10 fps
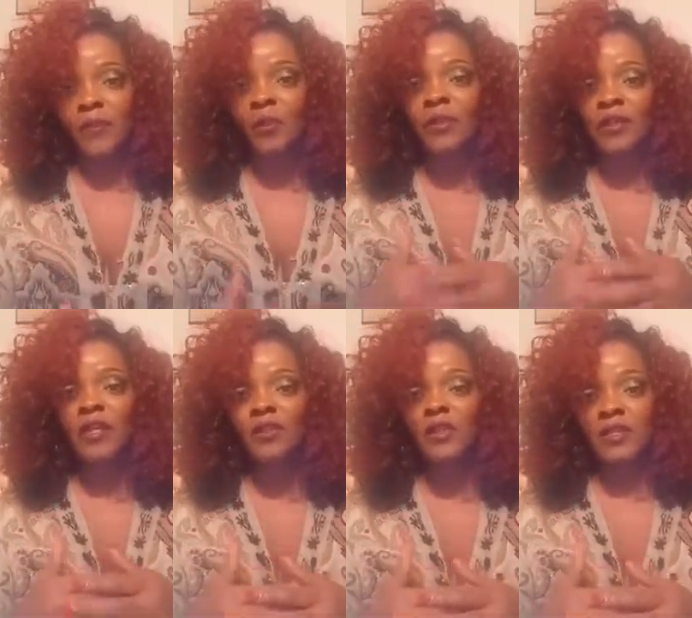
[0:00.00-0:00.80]
Only thing
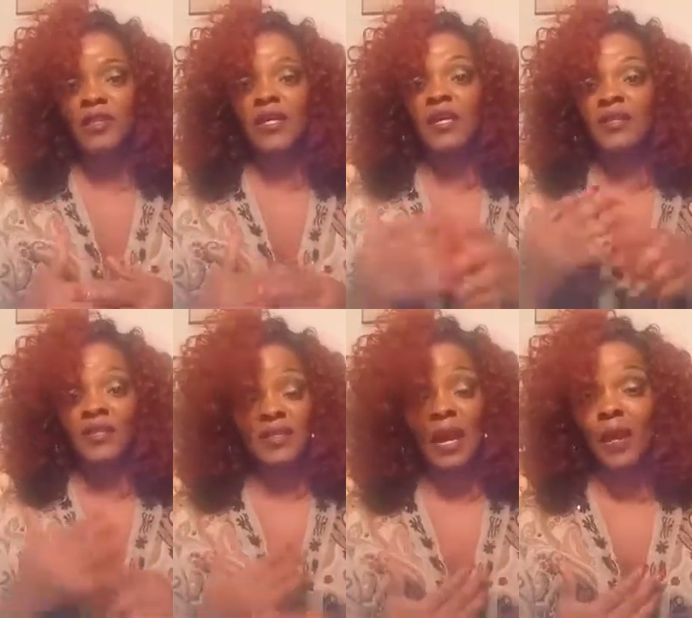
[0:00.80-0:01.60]
you can dictate is the
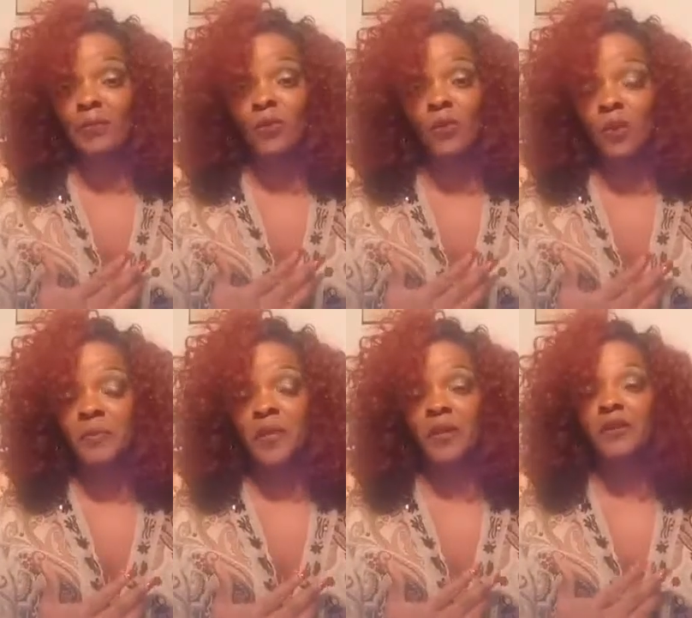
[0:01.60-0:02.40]
time that we're up
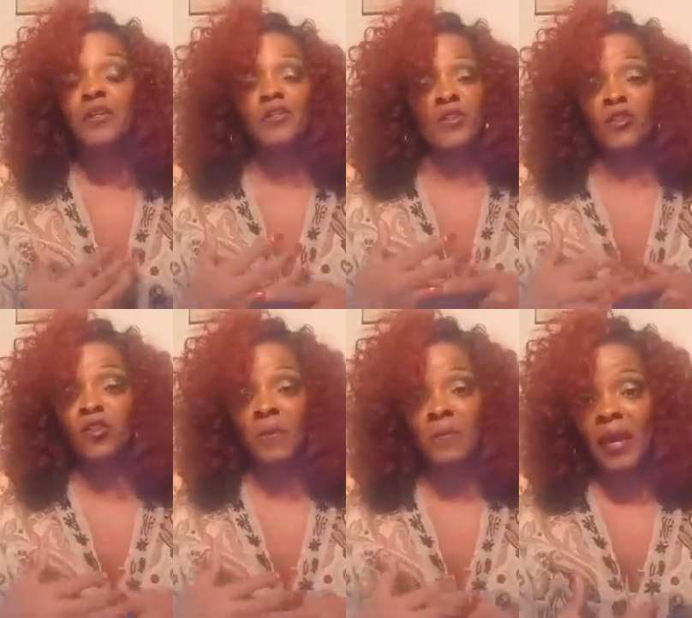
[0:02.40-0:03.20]
there so that you
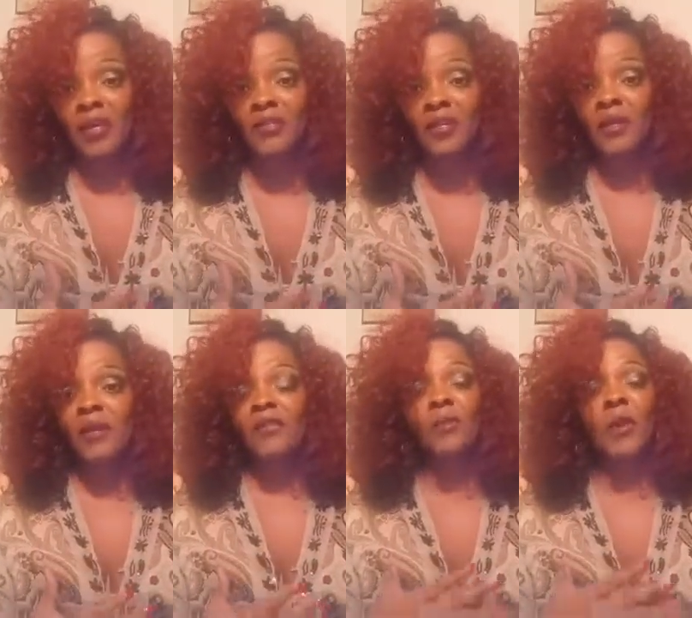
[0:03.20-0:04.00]
can manage
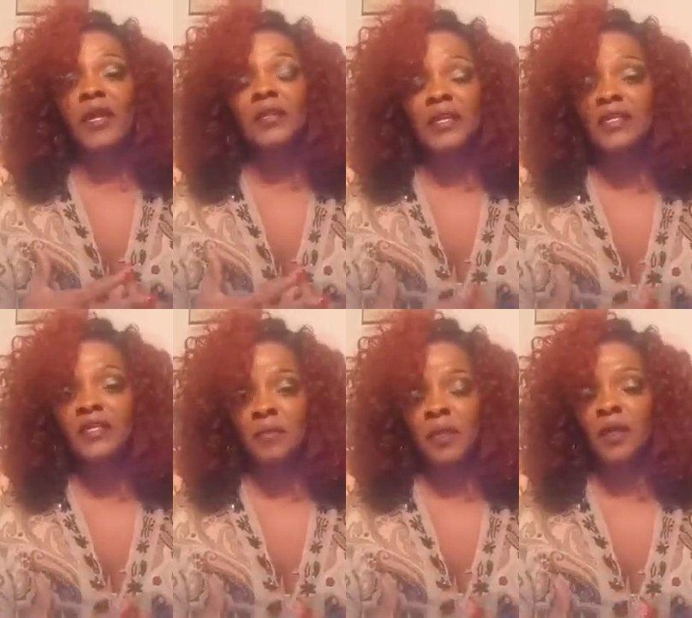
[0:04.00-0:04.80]
it the way it needs to
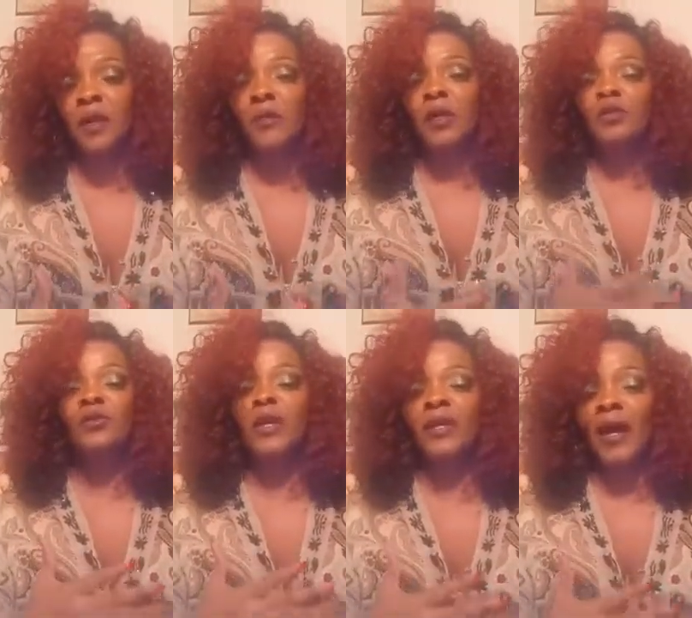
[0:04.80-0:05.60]
be. But you
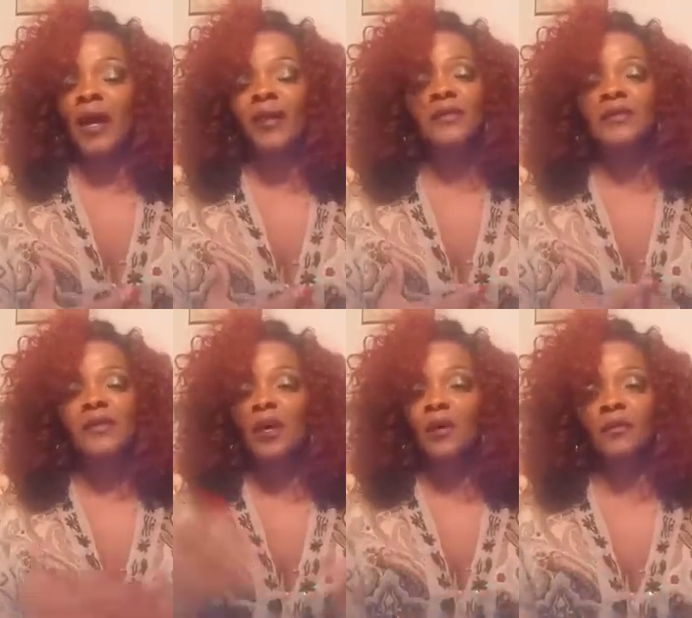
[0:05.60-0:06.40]
cannot
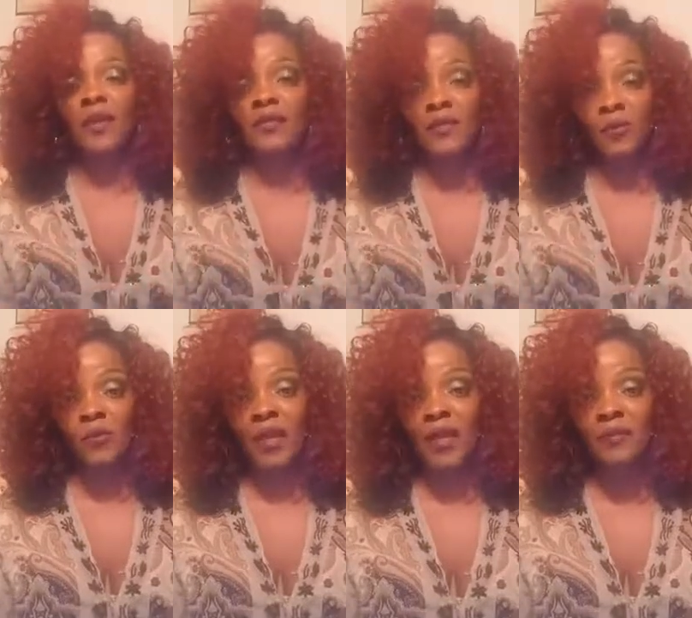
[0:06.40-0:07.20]
tell us that we
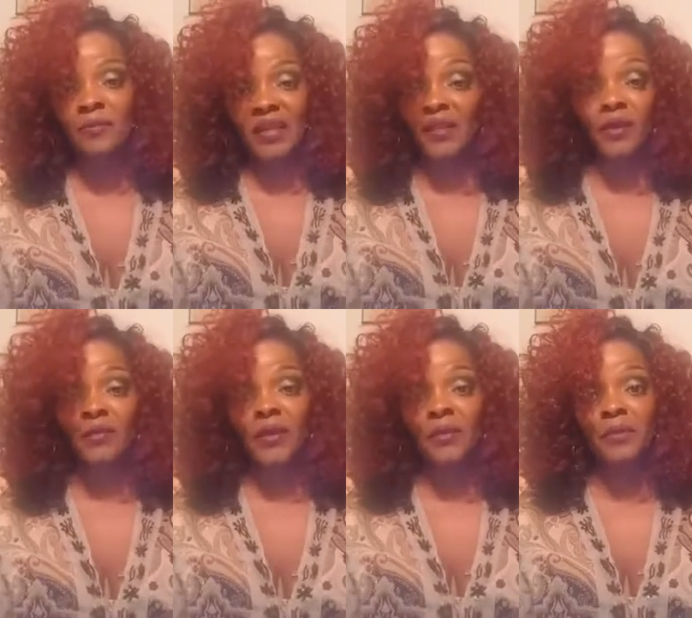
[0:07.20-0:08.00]
can't be there
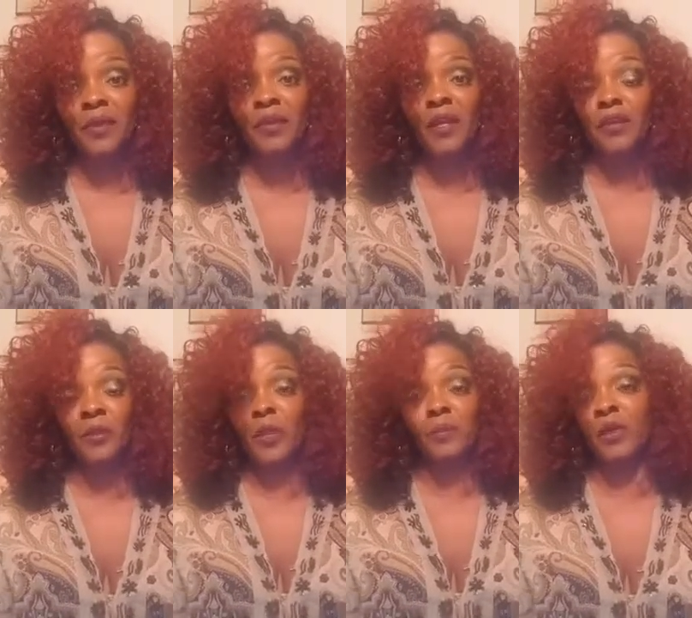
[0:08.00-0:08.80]
and
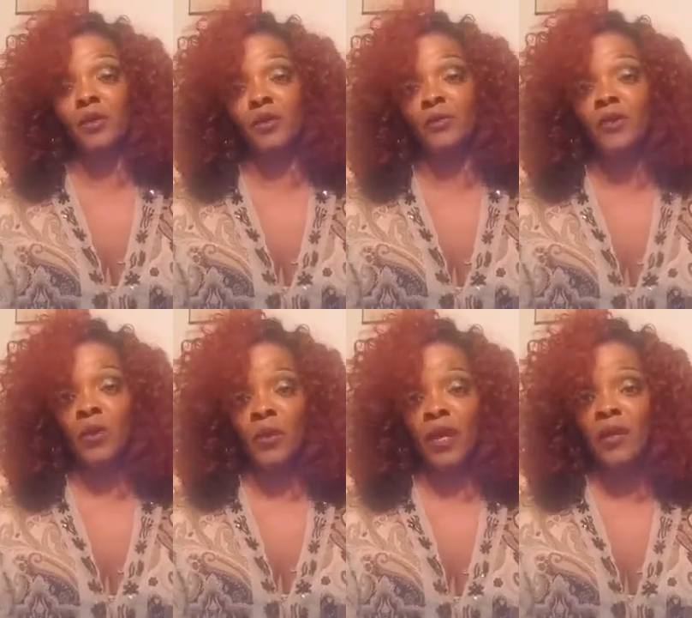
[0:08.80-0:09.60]
be heard.
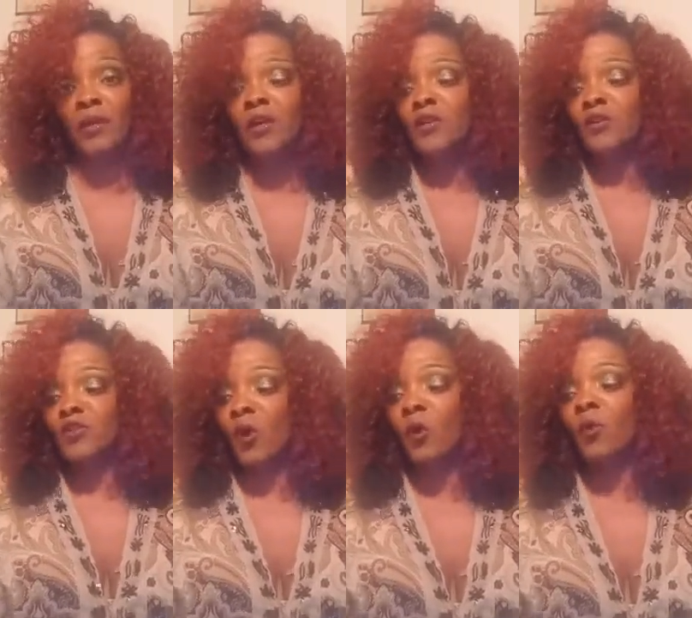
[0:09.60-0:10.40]
Okay?
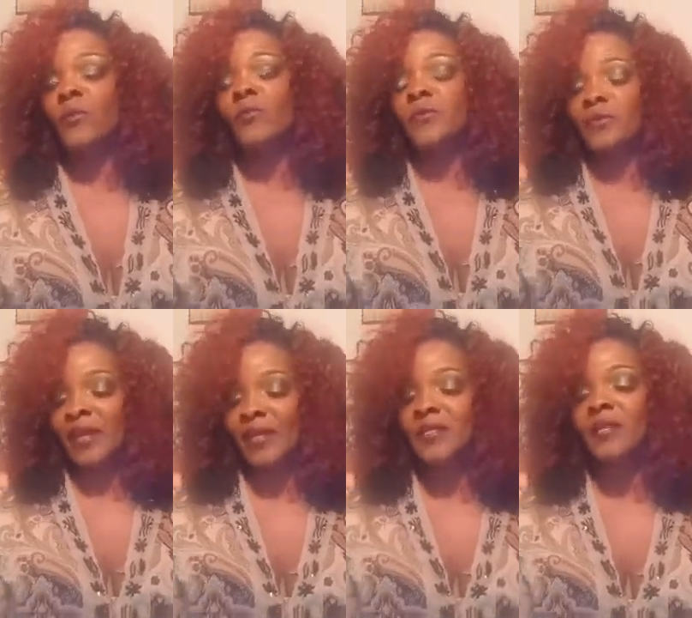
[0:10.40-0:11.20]
So
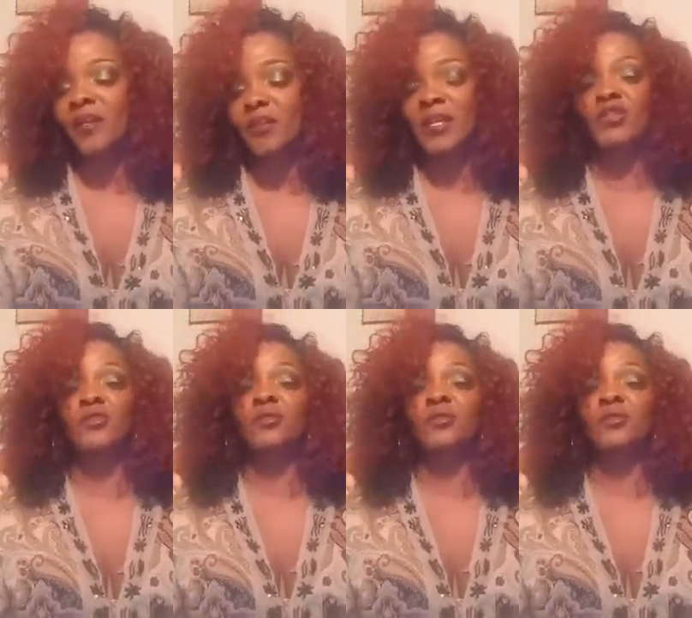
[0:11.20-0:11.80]
that's another issue.